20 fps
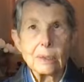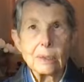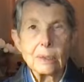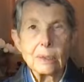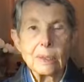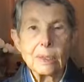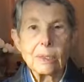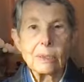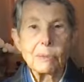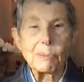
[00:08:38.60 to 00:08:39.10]

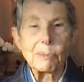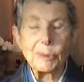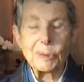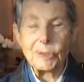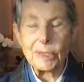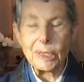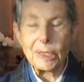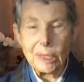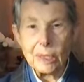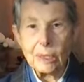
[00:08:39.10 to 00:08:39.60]
this
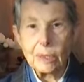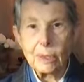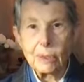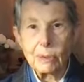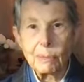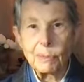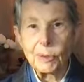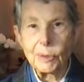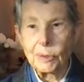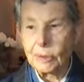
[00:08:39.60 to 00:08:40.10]

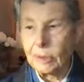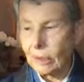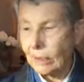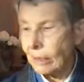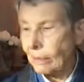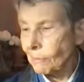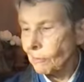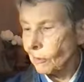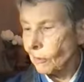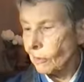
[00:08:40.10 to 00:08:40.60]
particular book that
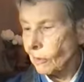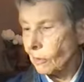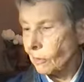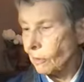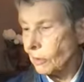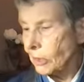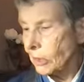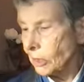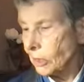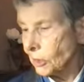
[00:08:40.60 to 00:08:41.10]
I'm
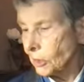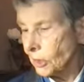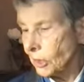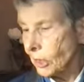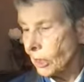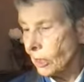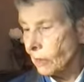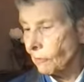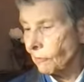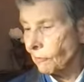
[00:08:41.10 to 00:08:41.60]
going to
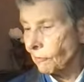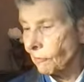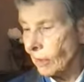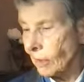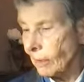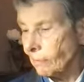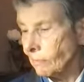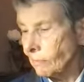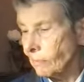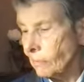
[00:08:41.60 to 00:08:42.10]
share
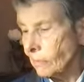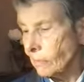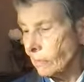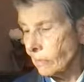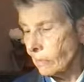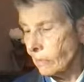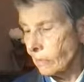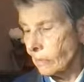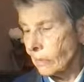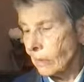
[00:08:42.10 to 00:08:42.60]
from
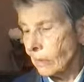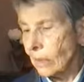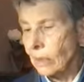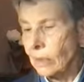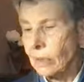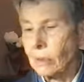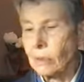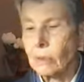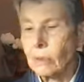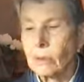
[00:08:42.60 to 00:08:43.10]

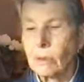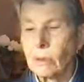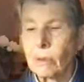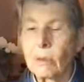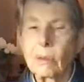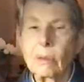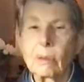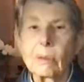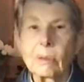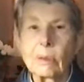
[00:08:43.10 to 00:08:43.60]
is
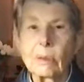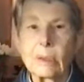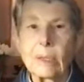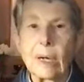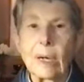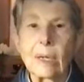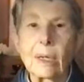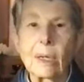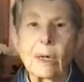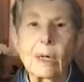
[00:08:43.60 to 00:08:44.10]

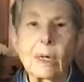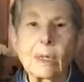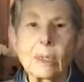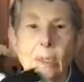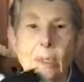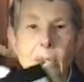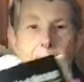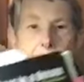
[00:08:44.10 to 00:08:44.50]
Dialogues